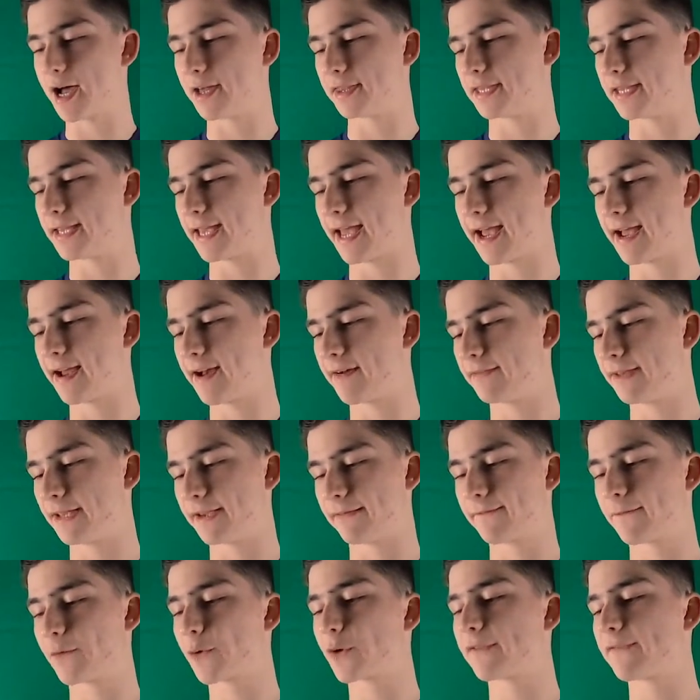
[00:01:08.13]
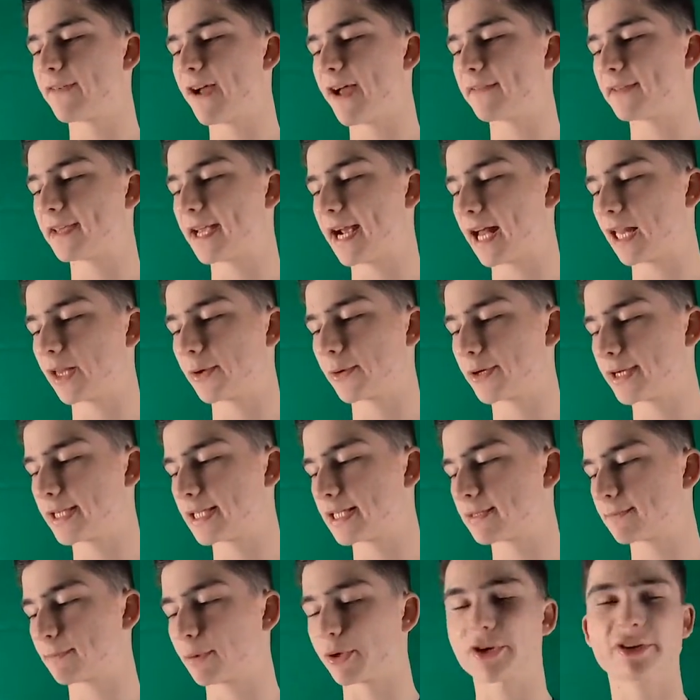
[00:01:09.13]
They have like 45
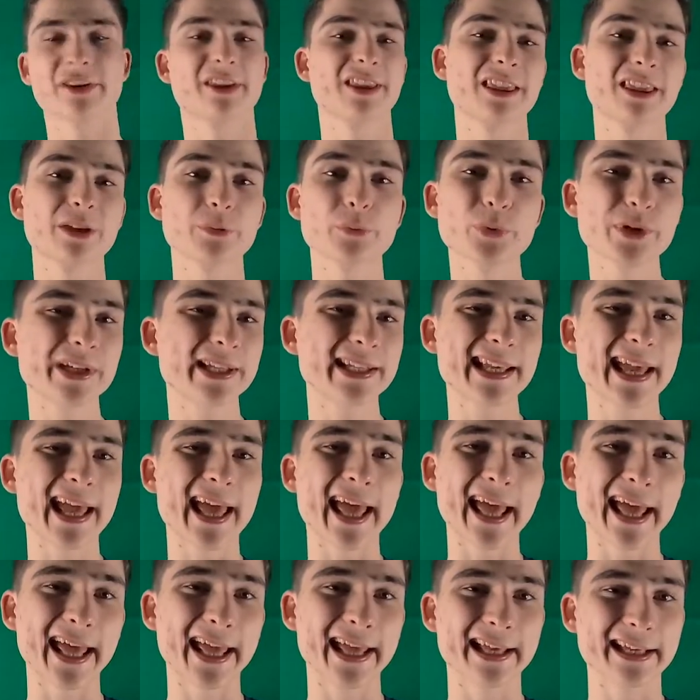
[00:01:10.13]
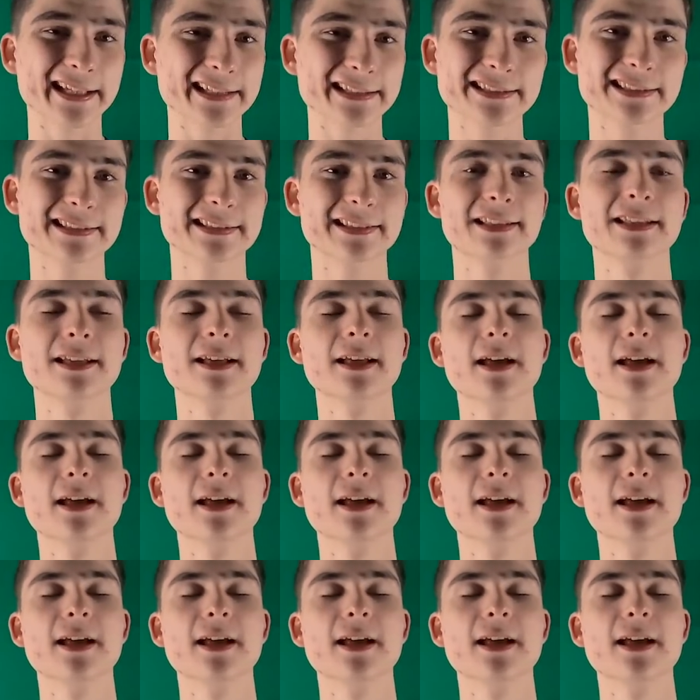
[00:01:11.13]
calories per 3 eggs.